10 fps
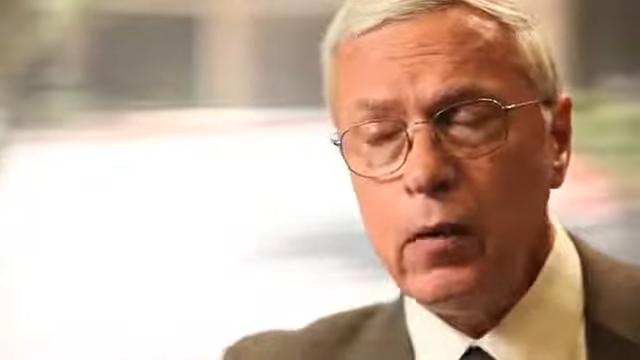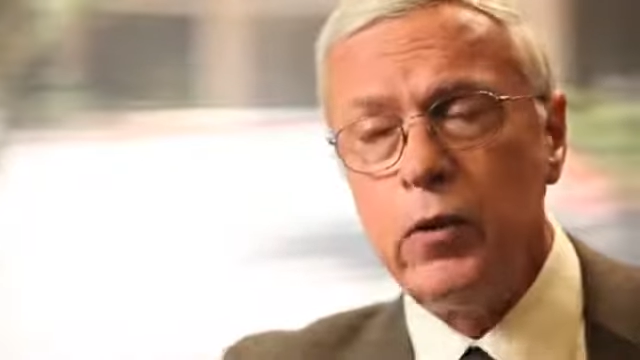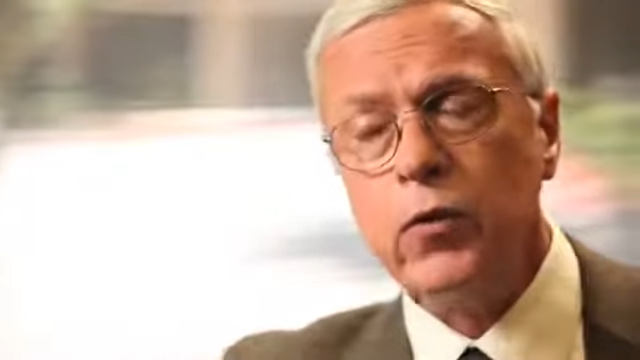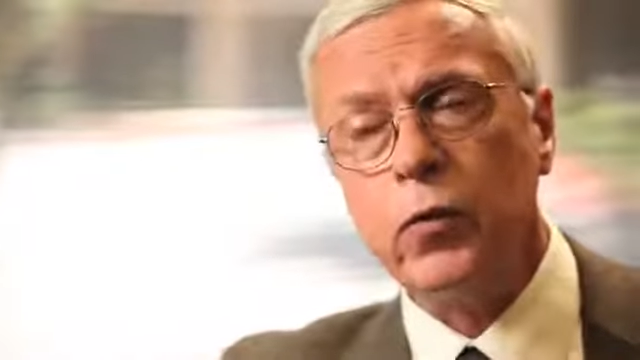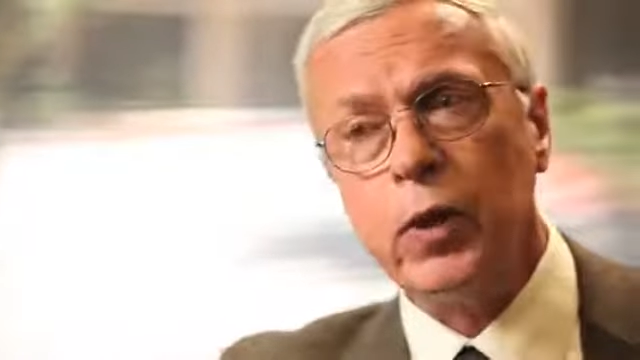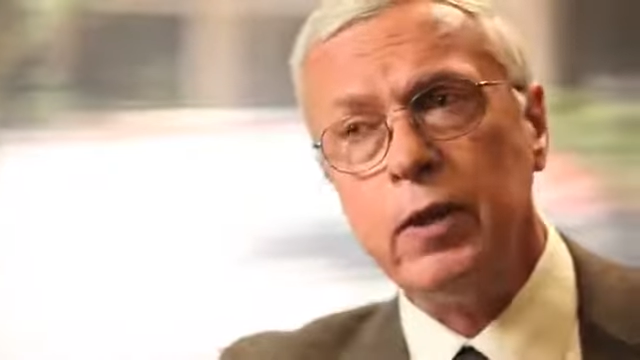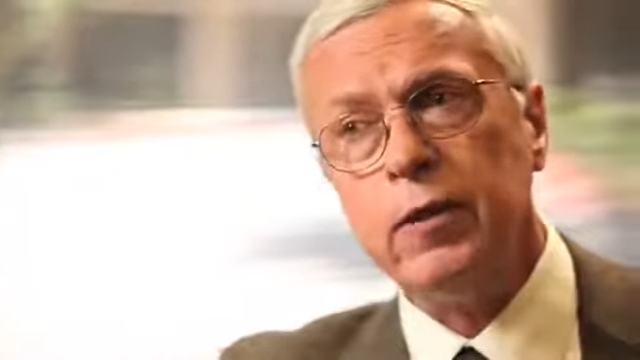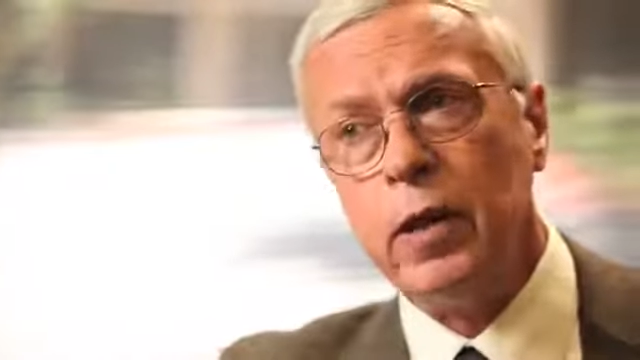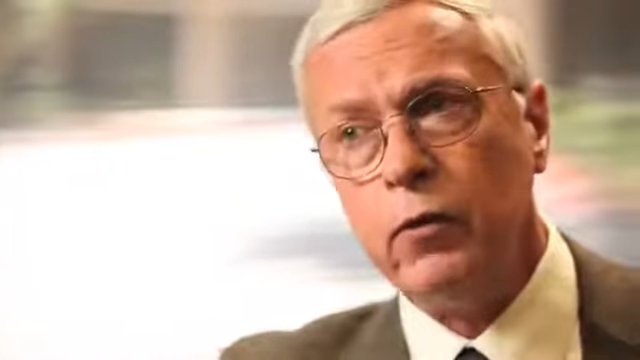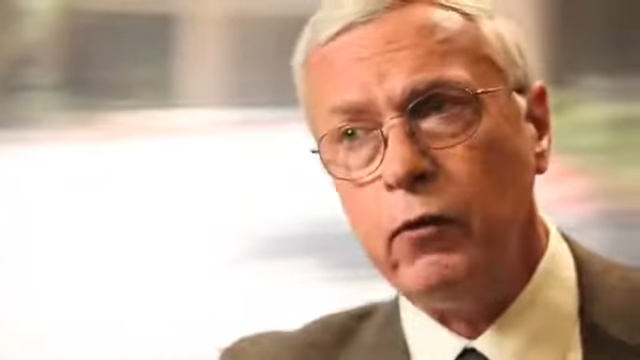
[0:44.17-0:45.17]
This is really
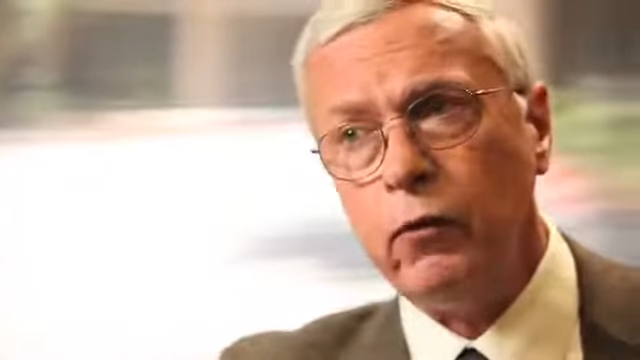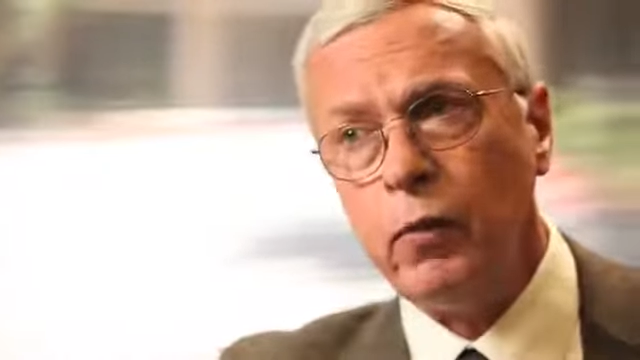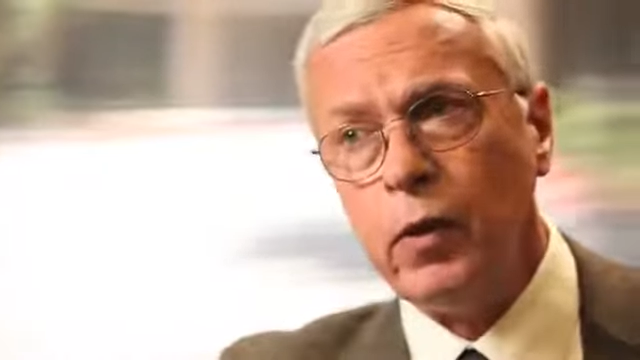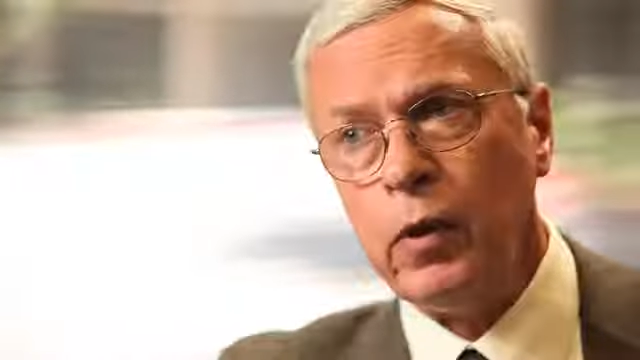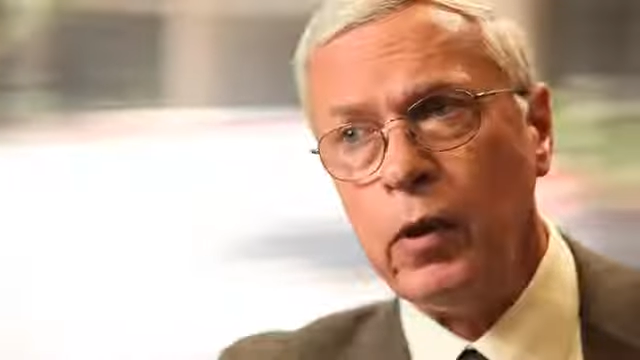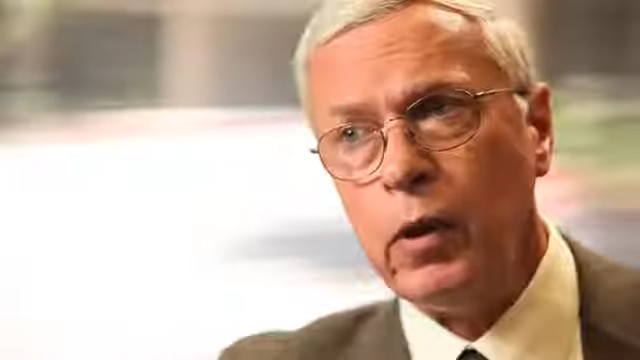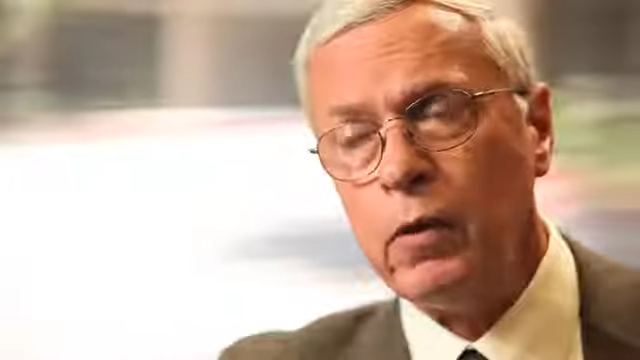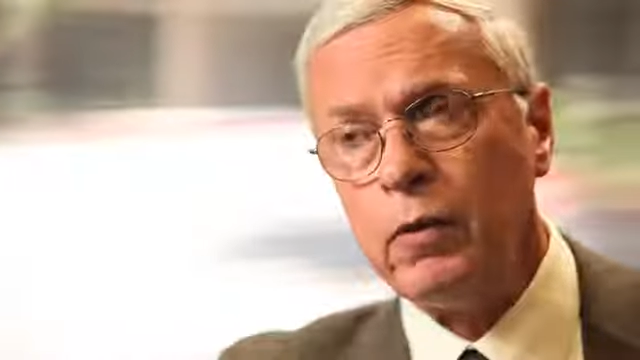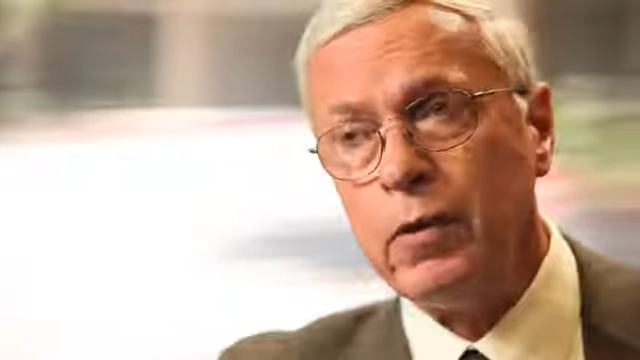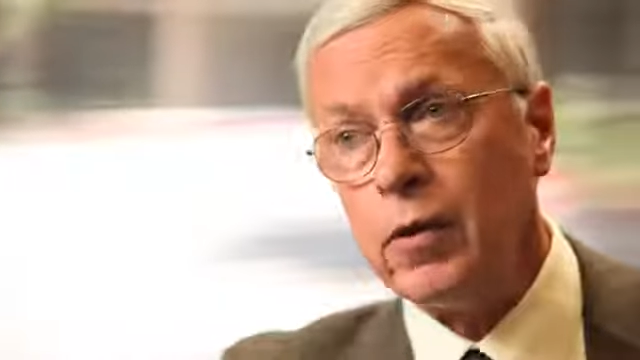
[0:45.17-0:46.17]
essential to me
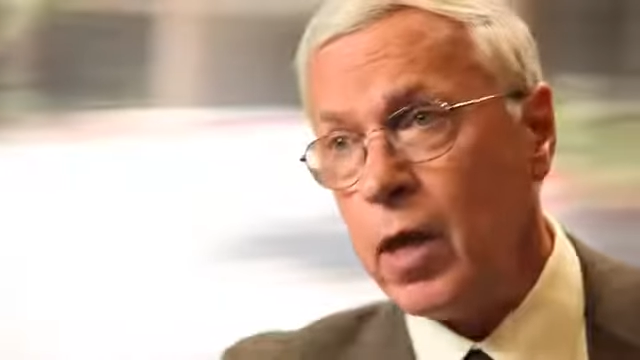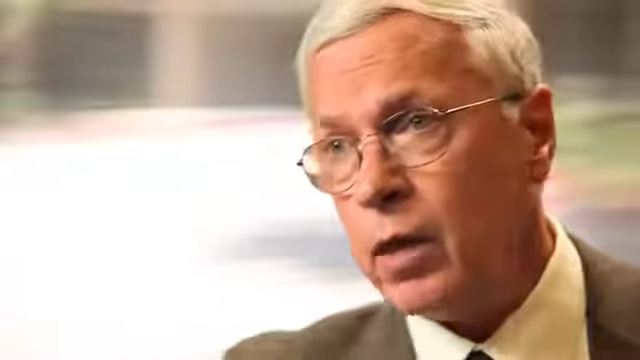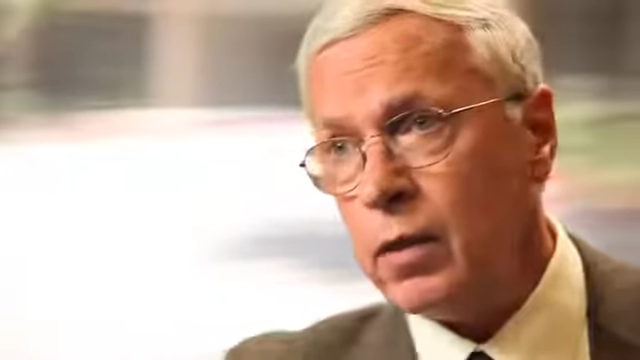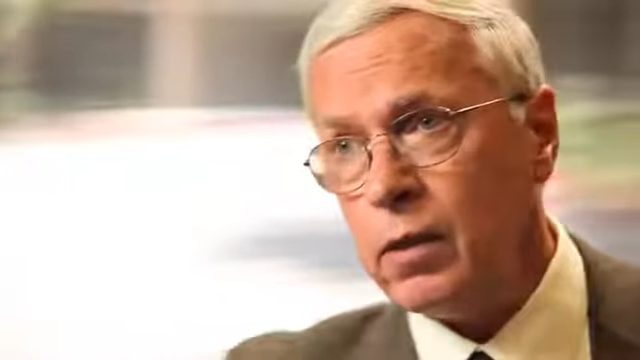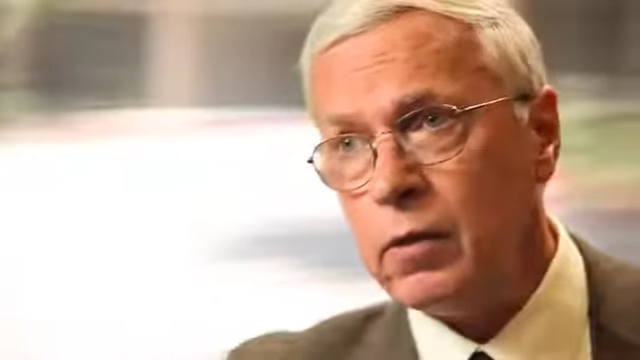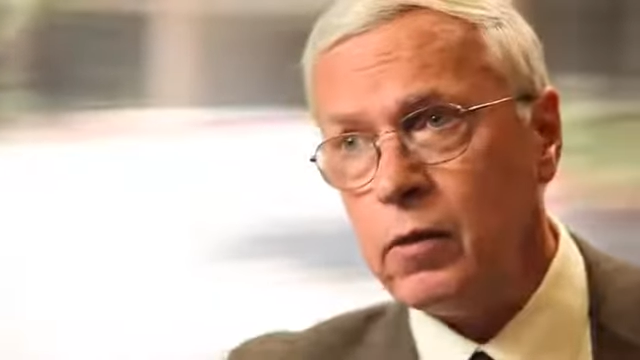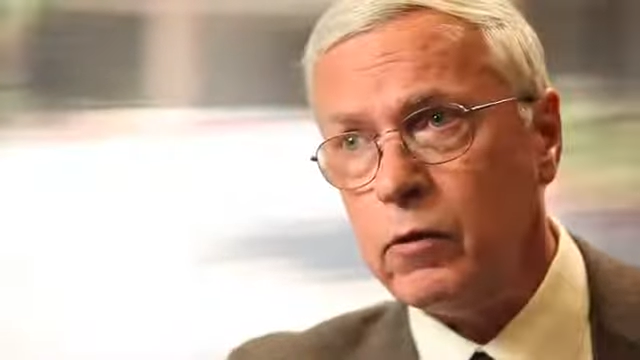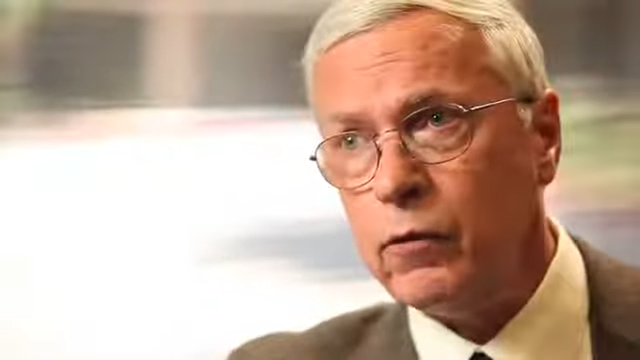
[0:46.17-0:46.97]
as a scientist,